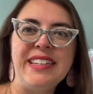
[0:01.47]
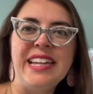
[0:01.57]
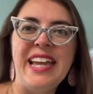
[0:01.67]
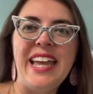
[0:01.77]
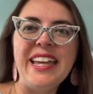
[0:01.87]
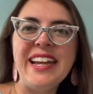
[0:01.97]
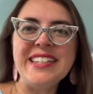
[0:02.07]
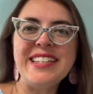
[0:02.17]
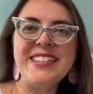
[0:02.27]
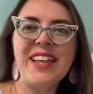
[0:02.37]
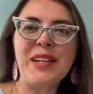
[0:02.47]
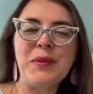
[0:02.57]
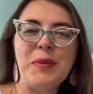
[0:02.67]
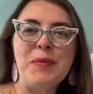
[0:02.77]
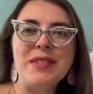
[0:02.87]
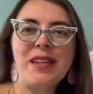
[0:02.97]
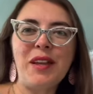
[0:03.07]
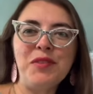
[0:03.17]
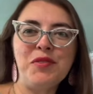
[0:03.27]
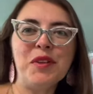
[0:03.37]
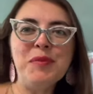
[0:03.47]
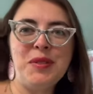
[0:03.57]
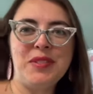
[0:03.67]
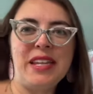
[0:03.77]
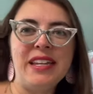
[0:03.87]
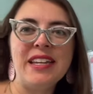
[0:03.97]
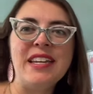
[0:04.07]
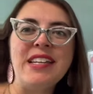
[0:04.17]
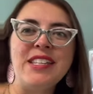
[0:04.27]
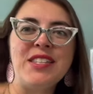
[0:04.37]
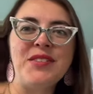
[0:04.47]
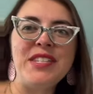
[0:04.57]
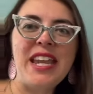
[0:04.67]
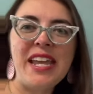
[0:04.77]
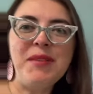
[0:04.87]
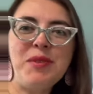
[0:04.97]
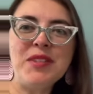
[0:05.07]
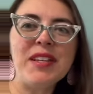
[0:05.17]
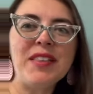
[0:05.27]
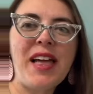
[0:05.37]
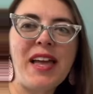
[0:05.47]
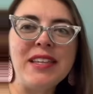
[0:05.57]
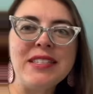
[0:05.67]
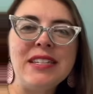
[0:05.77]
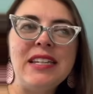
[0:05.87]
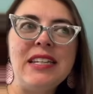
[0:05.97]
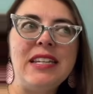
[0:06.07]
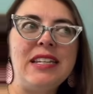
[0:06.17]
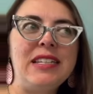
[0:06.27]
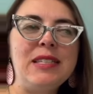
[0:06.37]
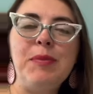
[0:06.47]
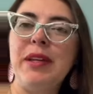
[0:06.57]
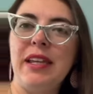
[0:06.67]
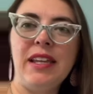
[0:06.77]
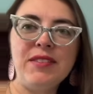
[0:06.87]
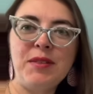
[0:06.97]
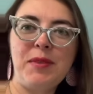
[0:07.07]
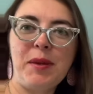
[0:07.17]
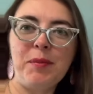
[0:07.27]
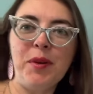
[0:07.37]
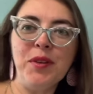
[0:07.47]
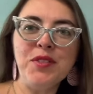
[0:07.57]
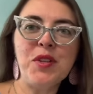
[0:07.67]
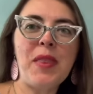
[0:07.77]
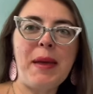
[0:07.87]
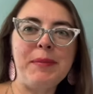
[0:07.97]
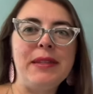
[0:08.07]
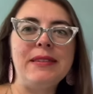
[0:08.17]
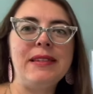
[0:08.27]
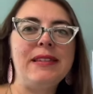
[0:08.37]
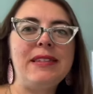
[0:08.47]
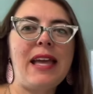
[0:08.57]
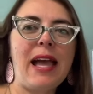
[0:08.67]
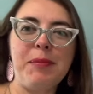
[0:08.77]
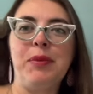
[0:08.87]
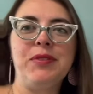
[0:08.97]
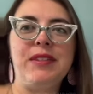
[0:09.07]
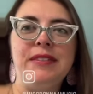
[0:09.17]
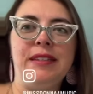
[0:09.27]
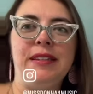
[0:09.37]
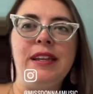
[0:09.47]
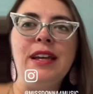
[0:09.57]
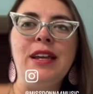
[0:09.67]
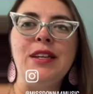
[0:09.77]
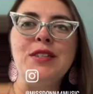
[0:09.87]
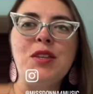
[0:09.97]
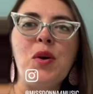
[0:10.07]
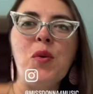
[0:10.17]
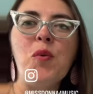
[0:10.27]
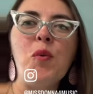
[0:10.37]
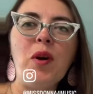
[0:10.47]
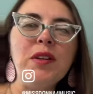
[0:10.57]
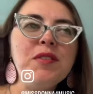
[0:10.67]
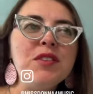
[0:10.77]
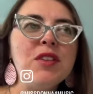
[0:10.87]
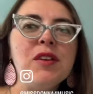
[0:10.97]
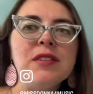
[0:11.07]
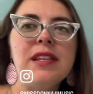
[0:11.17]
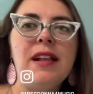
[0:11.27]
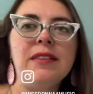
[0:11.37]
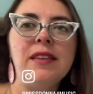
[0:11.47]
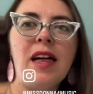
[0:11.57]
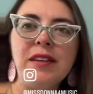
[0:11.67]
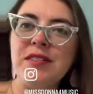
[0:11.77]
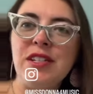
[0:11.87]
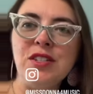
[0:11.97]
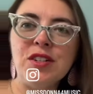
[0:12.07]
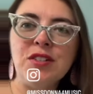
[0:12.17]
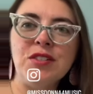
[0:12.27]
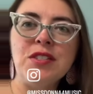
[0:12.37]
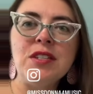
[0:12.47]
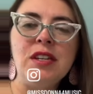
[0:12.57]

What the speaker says: Hey guys, it's Donna with Miss Donna for Music. So today in music class, it is the beginning of September, so that means it's apple season. So one of the songs that a lot of teachers